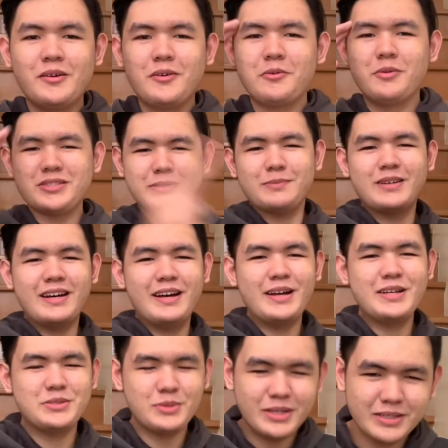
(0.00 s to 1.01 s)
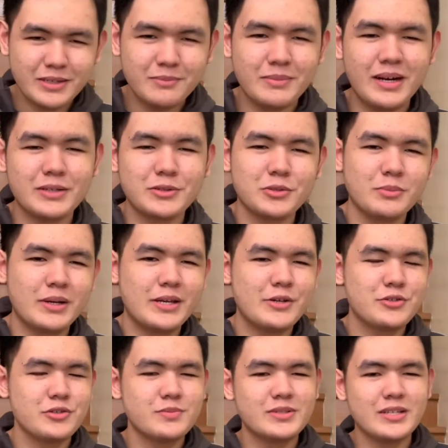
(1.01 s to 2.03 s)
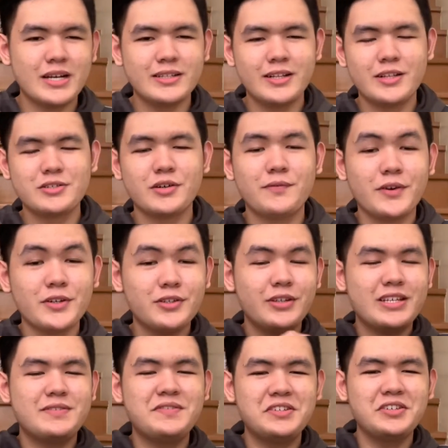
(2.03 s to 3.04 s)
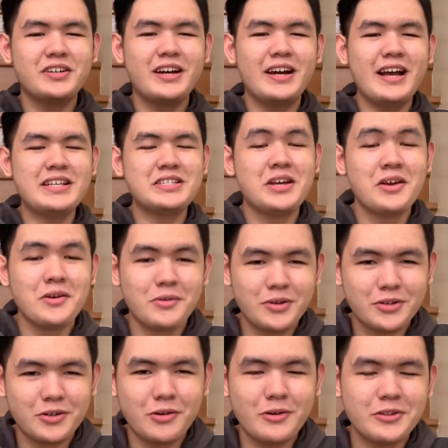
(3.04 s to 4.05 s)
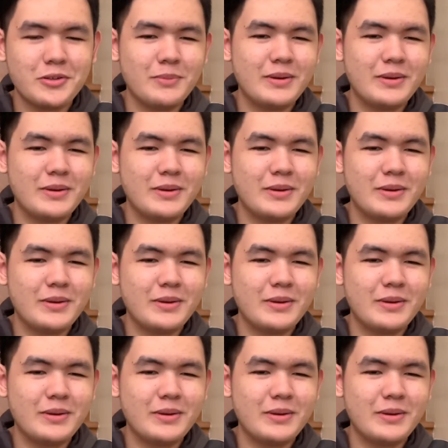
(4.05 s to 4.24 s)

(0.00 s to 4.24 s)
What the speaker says: What's up guys, welcome back to my YouTube channel. So for today's video guys, we're going to be